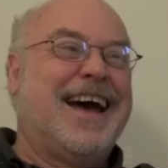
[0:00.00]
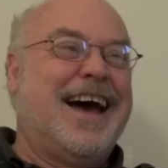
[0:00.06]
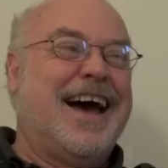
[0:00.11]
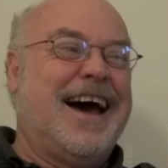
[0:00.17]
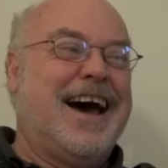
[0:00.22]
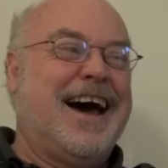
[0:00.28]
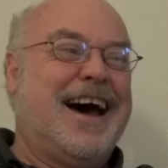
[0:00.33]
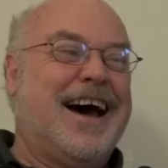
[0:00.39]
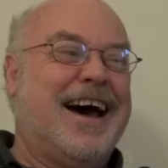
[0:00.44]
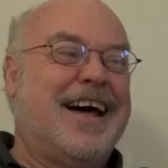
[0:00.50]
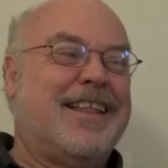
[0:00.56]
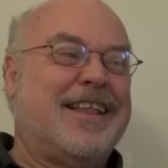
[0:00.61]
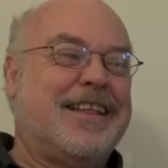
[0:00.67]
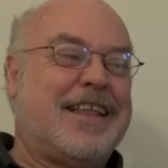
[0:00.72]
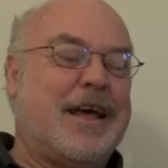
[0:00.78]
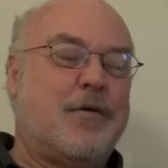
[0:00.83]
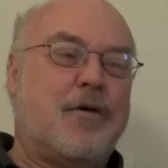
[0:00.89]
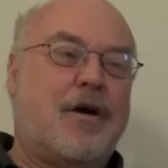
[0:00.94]
uh, and
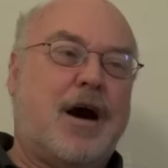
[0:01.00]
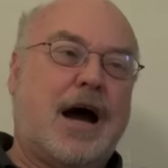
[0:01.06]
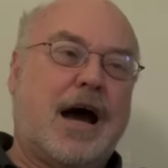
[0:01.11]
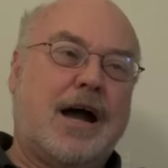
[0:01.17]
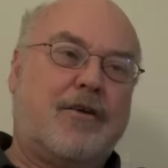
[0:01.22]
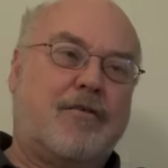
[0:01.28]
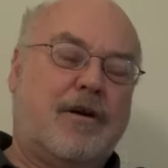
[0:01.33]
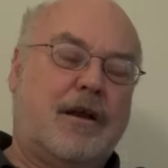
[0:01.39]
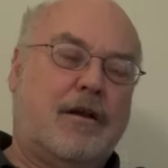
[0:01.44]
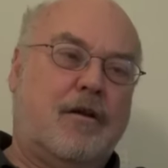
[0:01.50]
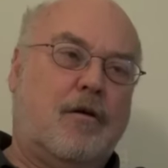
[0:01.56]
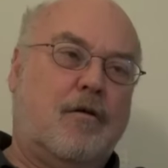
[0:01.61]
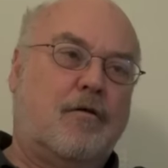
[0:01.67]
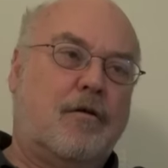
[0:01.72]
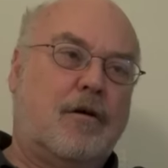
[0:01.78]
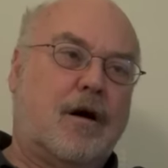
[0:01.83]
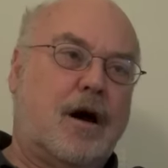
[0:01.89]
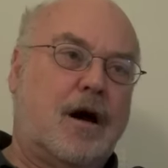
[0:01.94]
that they were hiring
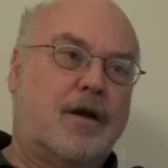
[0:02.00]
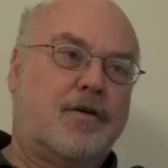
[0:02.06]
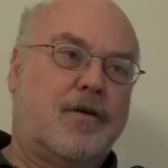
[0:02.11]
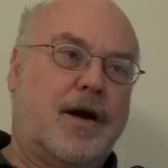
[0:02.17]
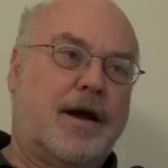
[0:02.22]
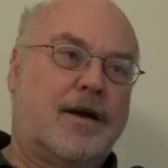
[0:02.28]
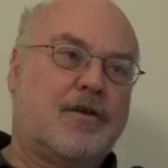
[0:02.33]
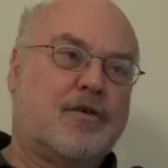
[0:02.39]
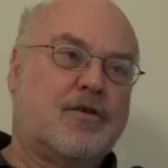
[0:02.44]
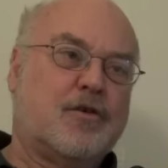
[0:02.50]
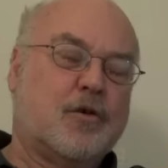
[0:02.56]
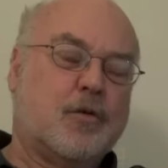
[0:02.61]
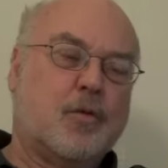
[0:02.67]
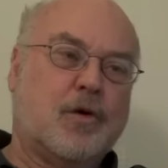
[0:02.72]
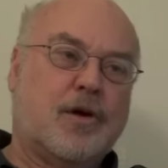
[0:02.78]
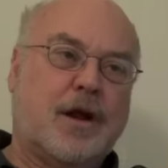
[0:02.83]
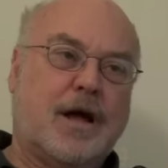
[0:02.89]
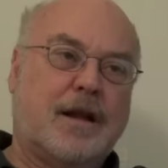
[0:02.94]
local contractors who
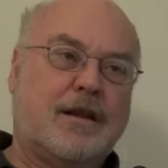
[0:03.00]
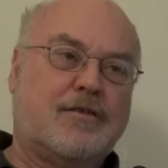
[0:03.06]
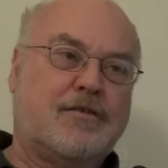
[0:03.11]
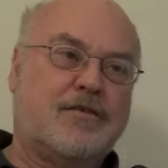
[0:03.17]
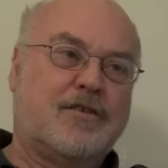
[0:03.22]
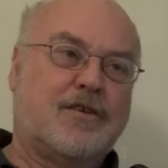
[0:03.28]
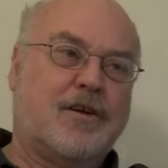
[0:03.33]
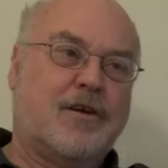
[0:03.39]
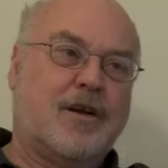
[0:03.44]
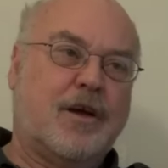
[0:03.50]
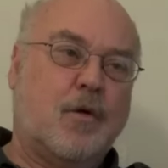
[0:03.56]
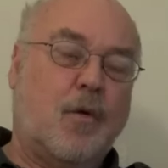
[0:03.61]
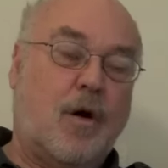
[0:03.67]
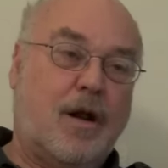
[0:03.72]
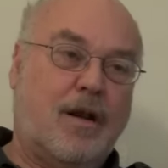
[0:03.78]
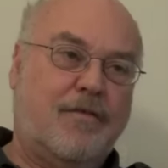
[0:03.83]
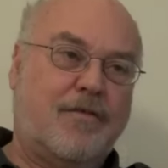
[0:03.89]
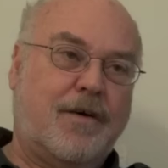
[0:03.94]
were not necessarily
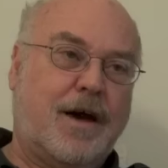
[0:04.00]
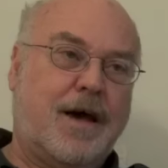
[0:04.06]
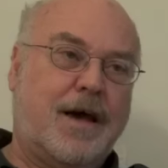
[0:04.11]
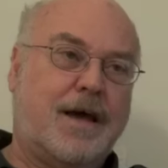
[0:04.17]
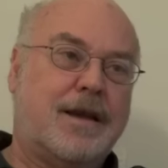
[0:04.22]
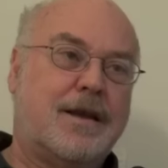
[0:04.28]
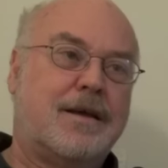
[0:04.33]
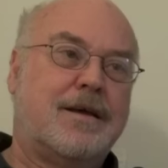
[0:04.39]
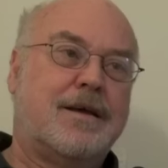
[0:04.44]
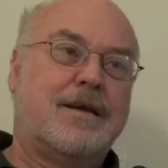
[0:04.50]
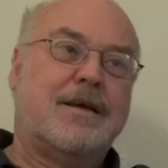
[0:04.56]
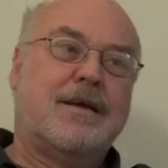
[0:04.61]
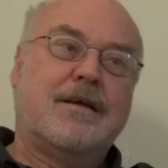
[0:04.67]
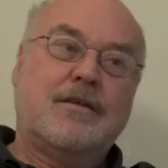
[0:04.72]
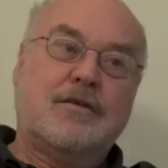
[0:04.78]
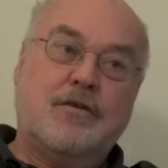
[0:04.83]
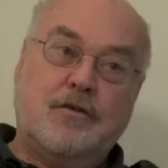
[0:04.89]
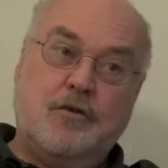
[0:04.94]
qualified
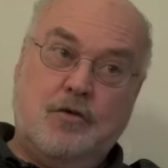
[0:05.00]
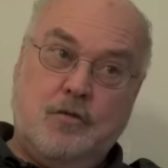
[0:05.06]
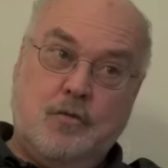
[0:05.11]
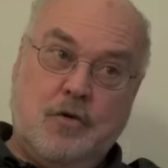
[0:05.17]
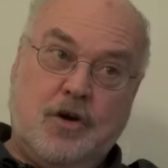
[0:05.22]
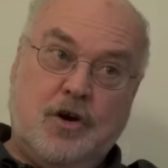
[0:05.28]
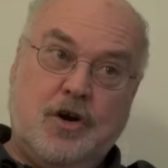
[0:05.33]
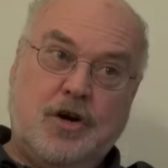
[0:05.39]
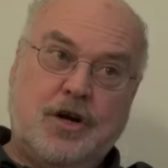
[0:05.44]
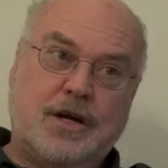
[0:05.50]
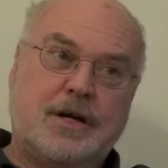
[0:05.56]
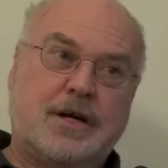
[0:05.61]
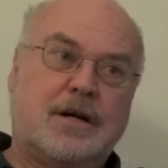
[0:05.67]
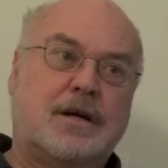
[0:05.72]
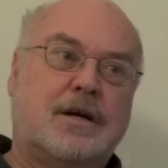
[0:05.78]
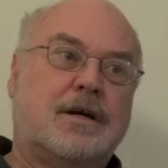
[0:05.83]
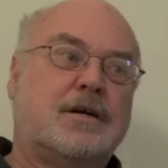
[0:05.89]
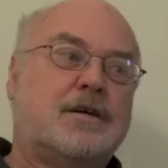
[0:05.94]
to do work.
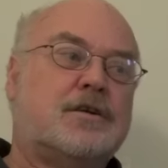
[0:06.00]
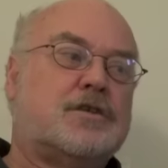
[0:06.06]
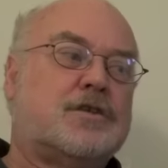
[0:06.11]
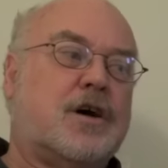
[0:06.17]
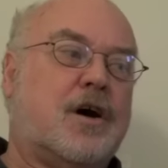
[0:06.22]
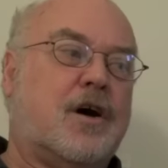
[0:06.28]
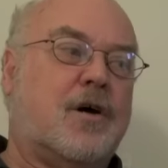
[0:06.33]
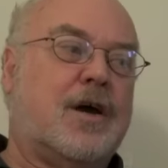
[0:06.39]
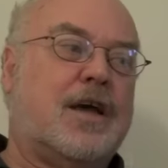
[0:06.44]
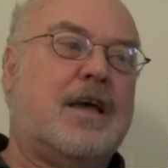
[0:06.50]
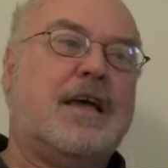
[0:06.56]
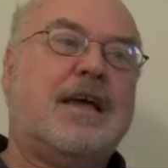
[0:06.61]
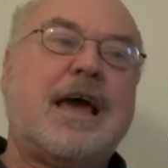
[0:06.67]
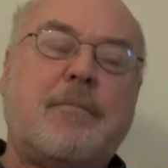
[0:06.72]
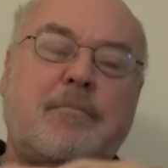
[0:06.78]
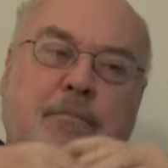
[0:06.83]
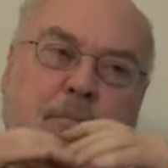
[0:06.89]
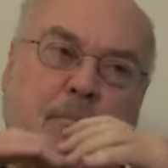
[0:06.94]
So he
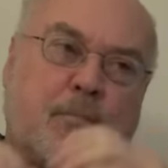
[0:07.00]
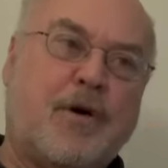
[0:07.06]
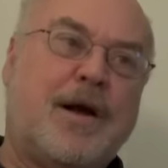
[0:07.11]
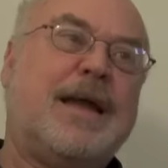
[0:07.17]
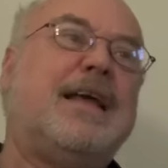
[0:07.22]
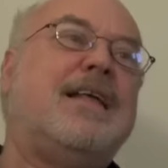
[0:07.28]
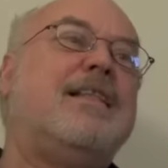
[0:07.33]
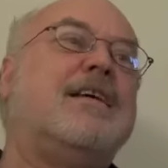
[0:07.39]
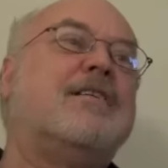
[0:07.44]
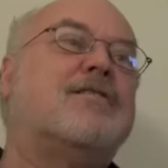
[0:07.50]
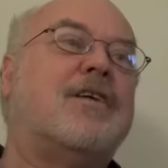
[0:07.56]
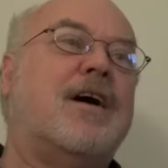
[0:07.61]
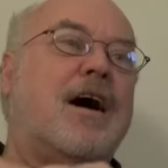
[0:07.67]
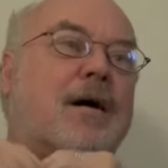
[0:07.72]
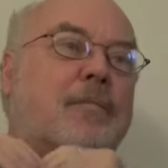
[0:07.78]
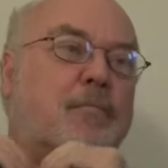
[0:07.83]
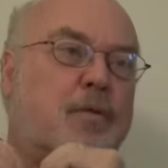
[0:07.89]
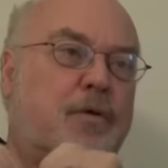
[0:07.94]
kept bringing this
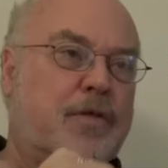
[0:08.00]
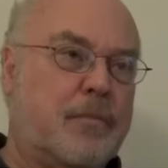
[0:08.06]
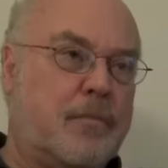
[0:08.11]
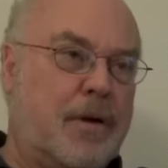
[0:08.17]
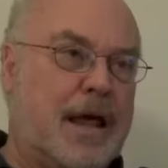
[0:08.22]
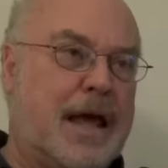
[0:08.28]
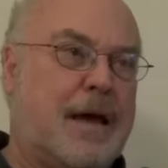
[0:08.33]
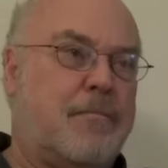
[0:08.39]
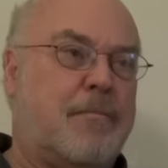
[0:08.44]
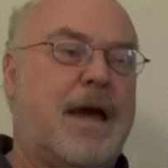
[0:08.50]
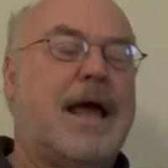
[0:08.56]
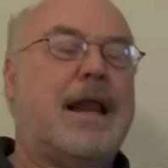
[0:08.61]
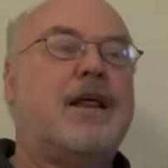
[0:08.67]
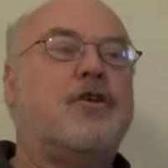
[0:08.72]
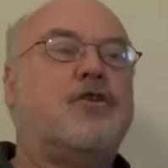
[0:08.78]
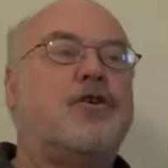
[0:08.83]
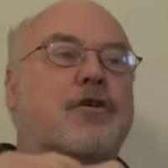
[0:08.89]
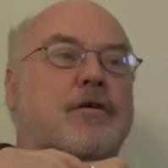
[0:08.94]
up with the plant
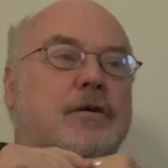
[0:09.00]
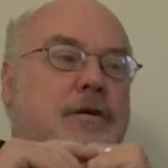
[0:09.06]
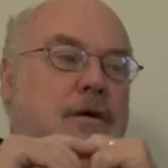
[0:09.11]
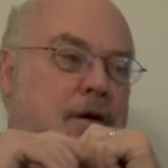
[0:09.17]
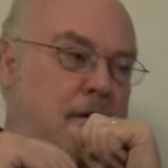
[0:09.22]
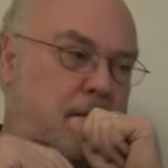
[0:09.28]
manager.